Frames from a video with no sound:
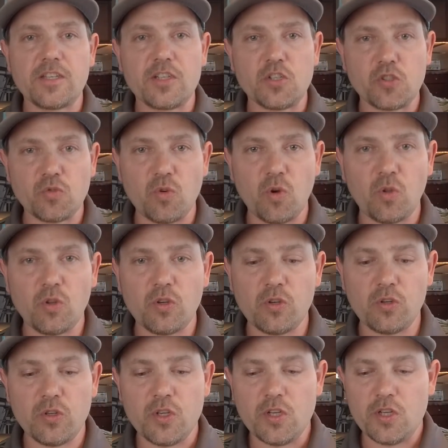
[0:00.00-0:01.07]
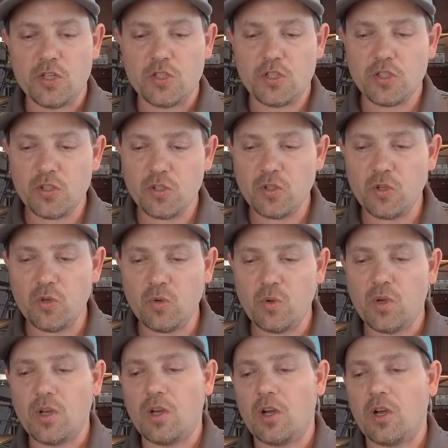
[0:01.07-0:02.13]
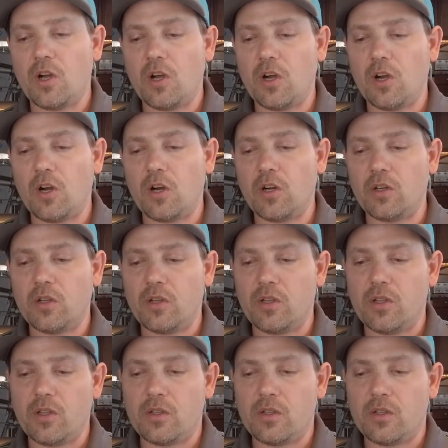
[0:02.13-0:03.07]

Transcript: controller to our